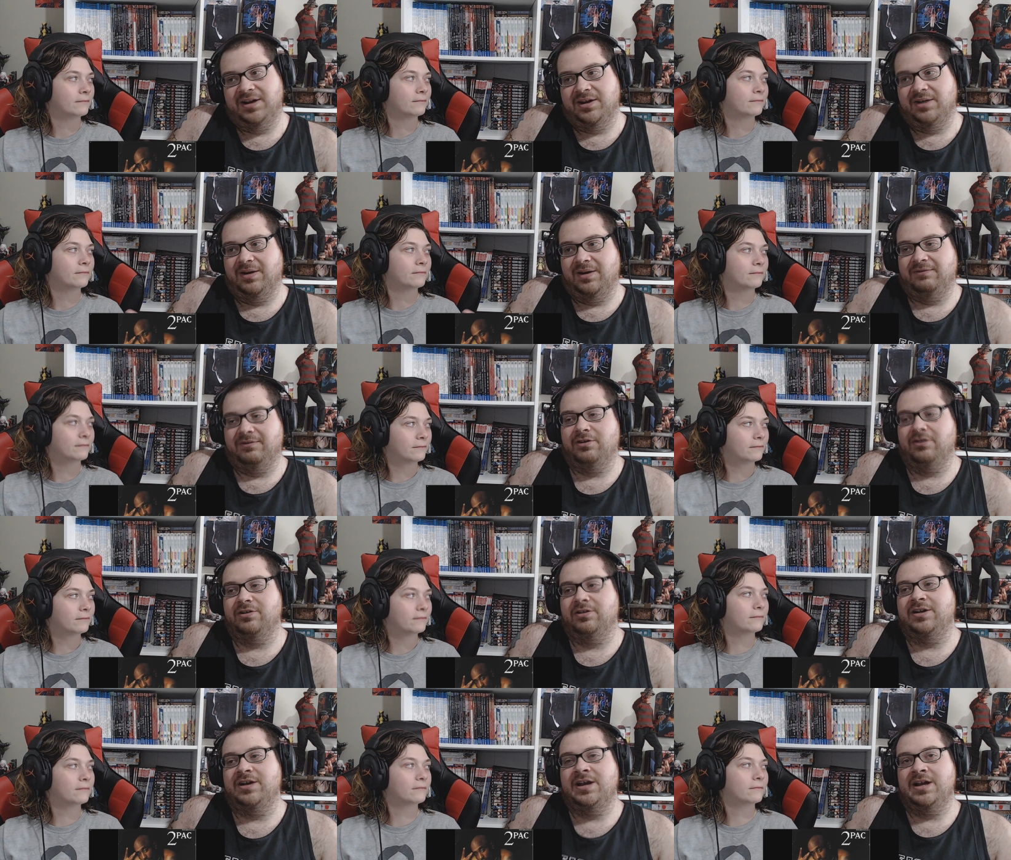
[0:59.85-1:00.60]
Speaker 1: You know,
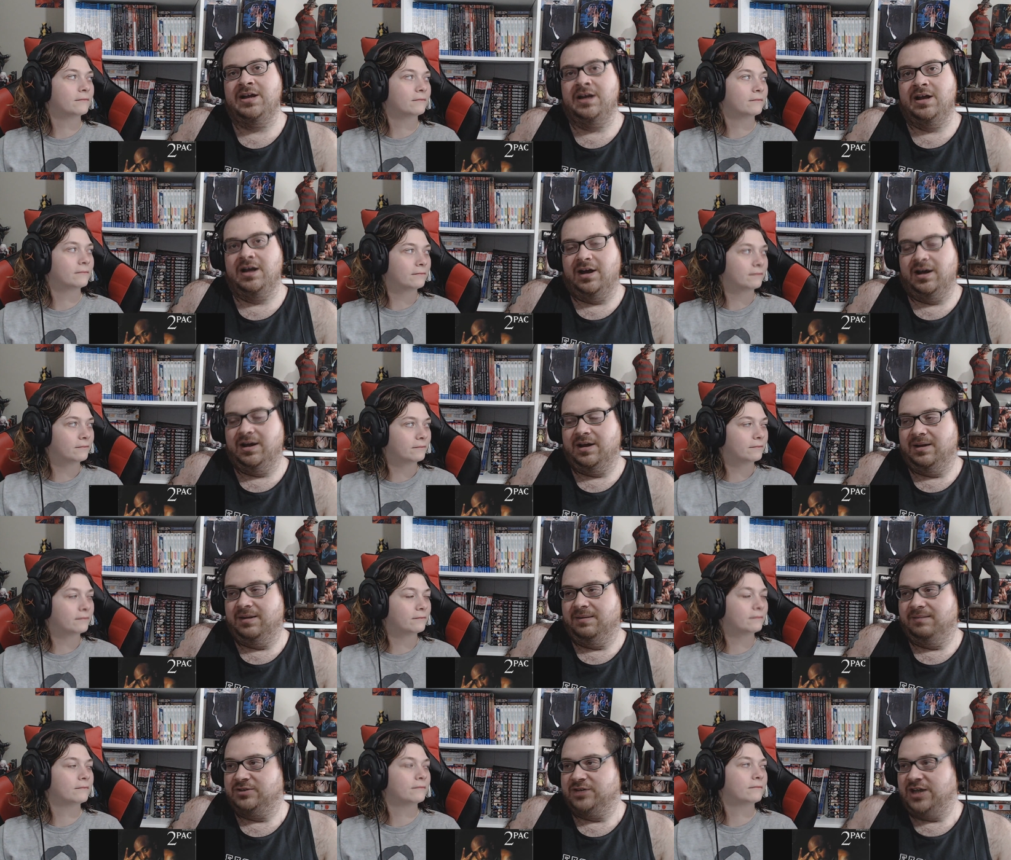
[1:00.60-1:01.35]
I've heard
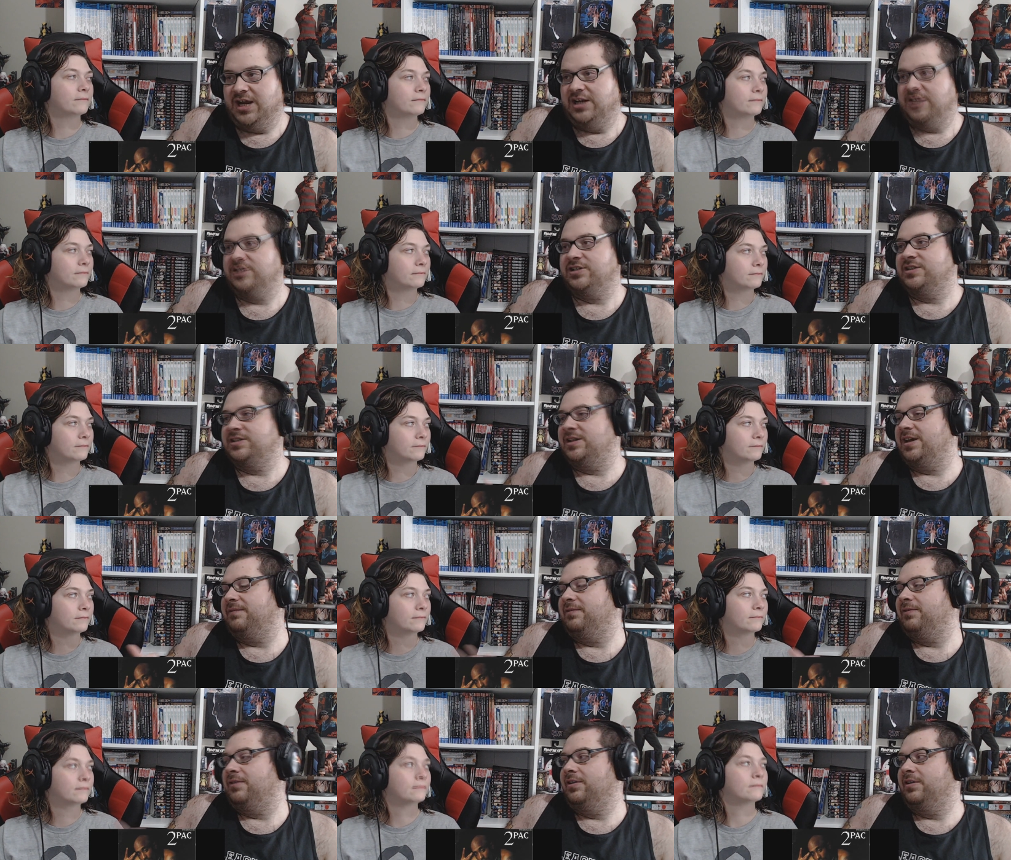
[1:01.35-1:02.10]
um,
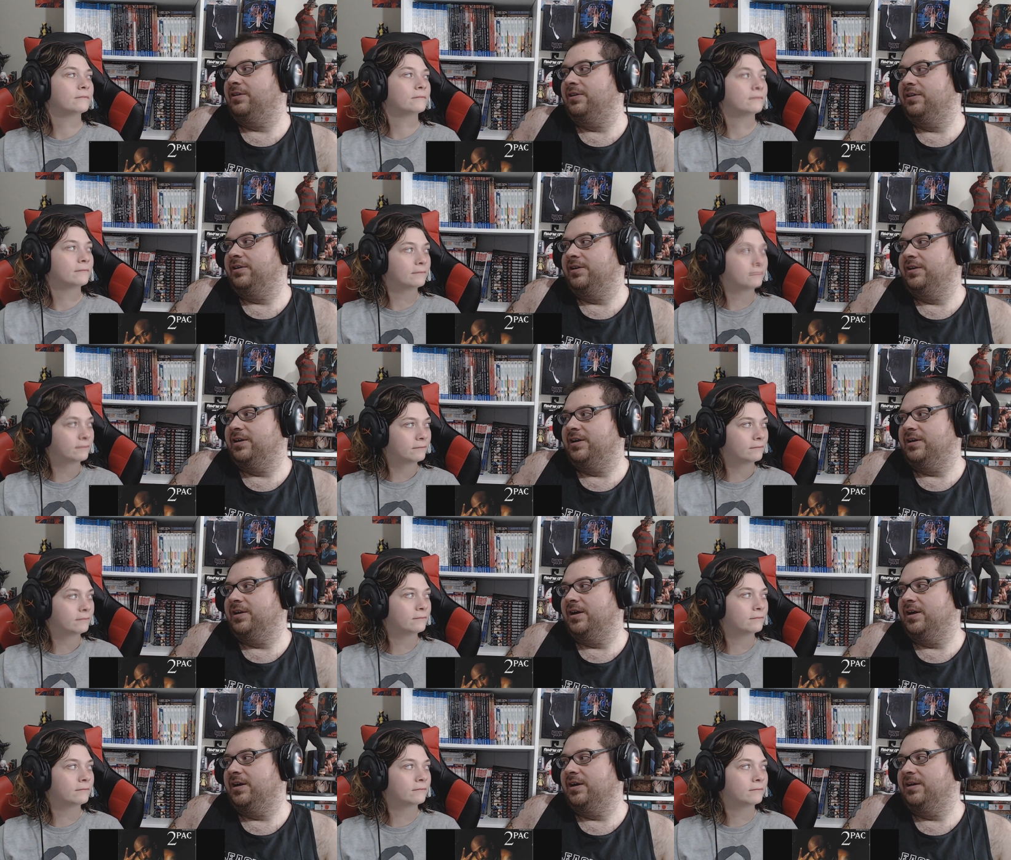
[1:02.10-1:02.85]
"Changes." I've heard
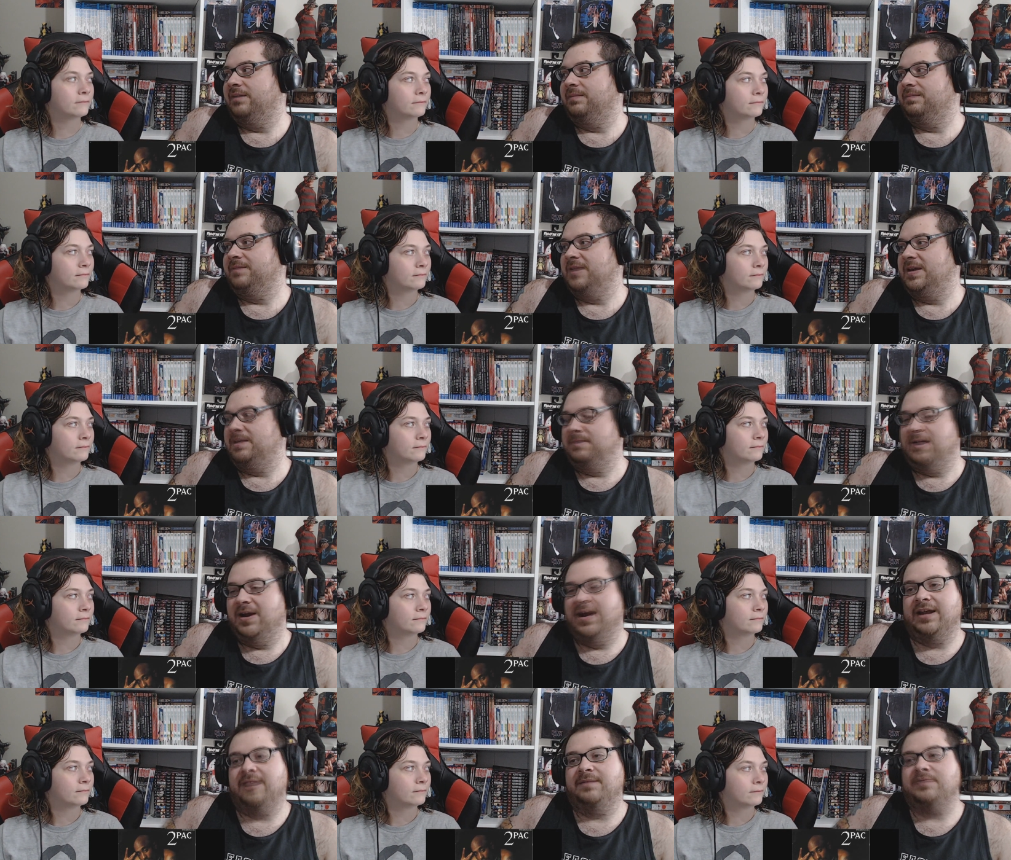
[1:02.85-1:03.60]
uh,
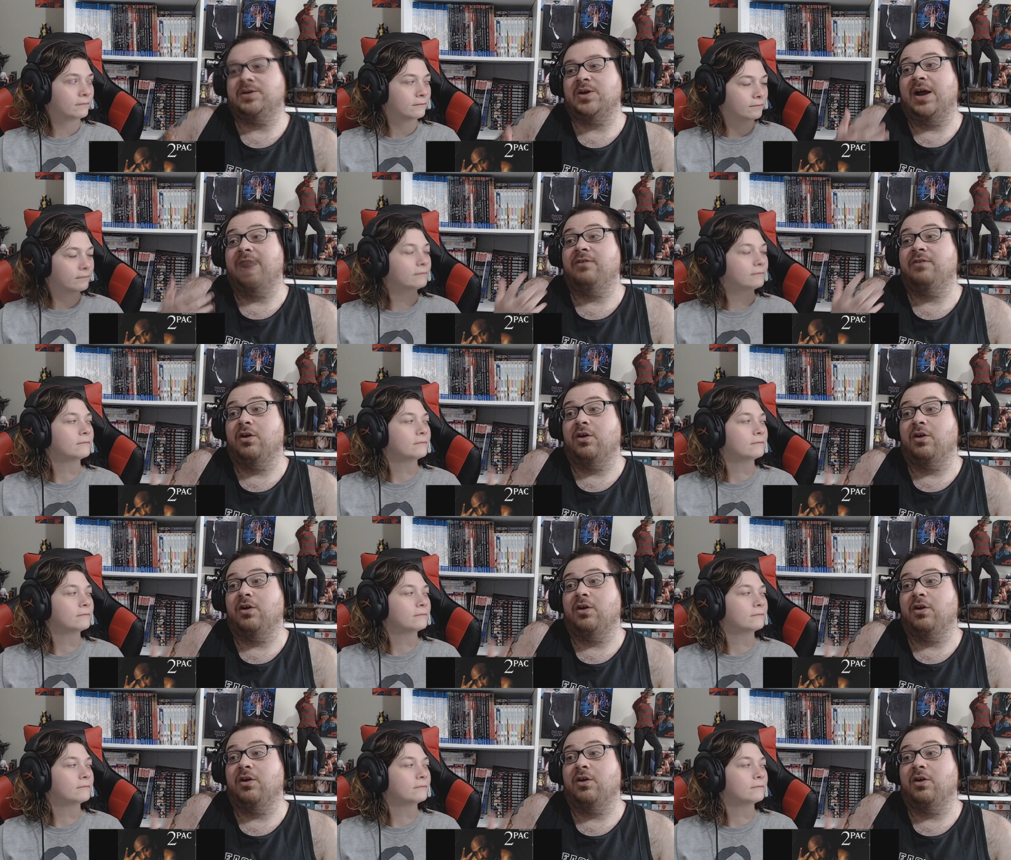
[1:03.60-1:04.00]
"Keep Your Head Up." So I've